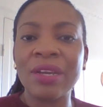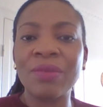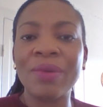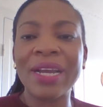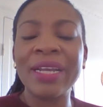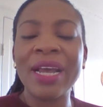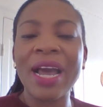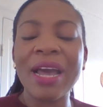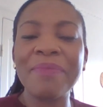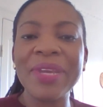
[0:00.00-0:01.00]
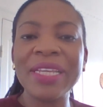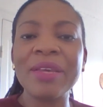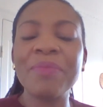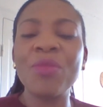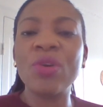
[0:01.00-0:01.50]
right? And make
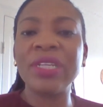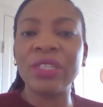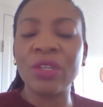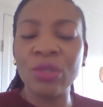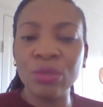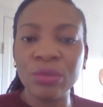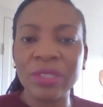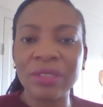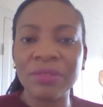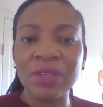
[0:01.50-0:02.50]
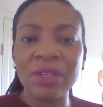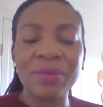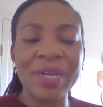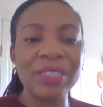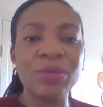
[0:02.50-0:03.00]
them more inclusive,
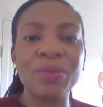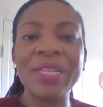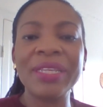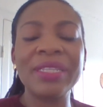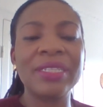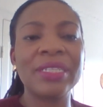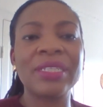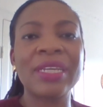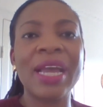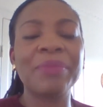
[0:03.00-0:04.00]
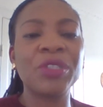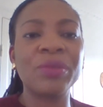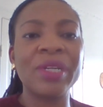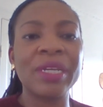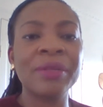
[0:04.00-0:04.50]
right? So whether this is
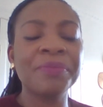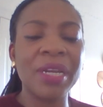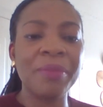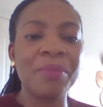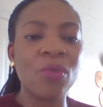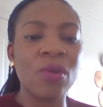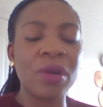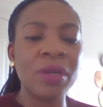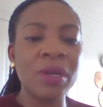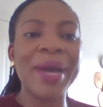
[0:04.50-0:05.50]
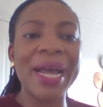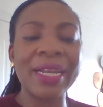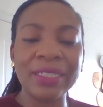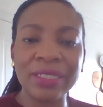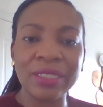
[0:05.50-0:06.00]
capturing a more
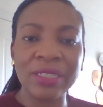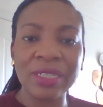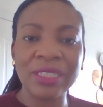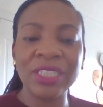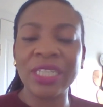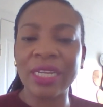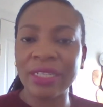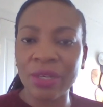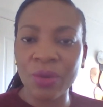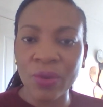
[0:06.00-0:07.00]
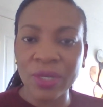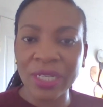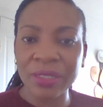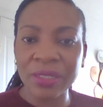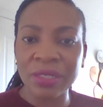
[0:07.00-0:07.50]
balanced gender
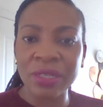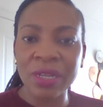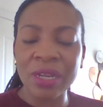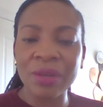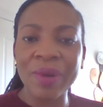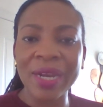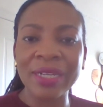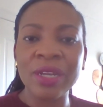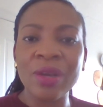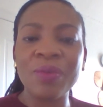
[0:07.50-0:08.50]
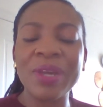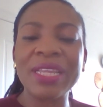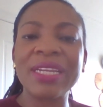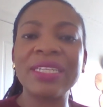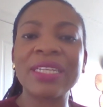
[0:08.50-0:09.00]
audience, right?
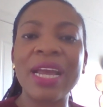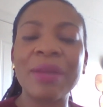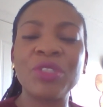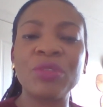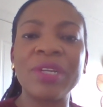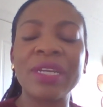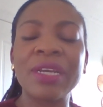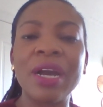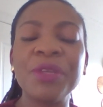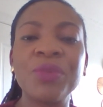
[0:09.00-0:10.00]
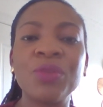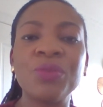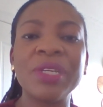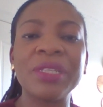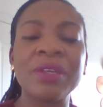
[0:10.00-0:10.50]
Whether it is capturing
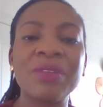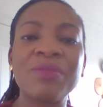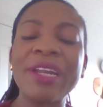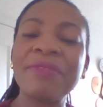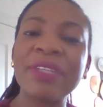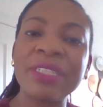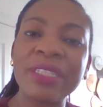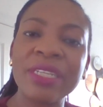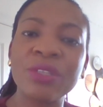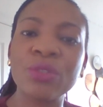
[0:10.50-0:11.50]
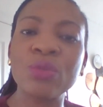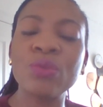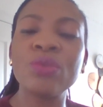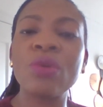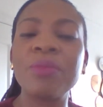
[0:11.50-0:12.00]
people with relevant skills
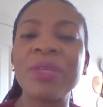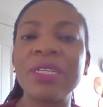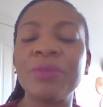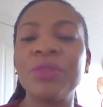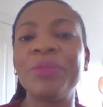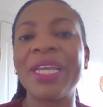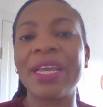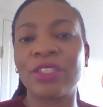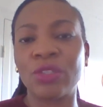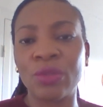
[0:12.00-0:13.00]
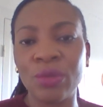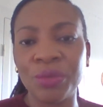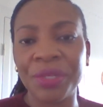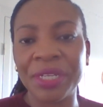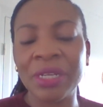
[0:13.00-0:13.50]
who normally would be
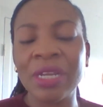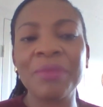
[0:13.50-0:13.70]
excluded